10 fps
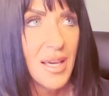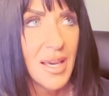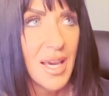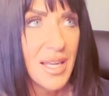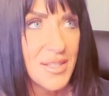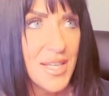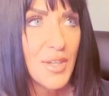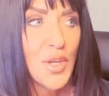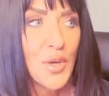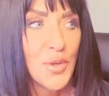and I'll tell
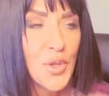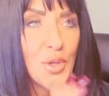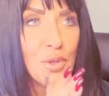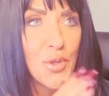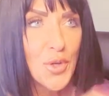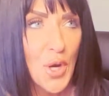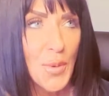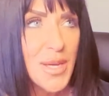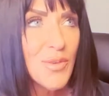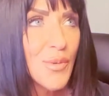you, you'll know
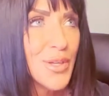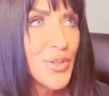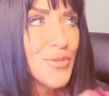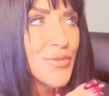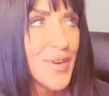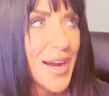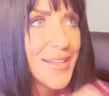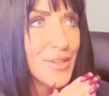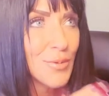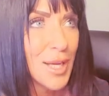it when you
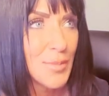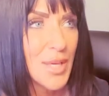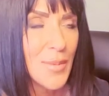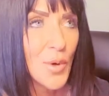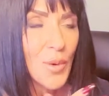find the right people.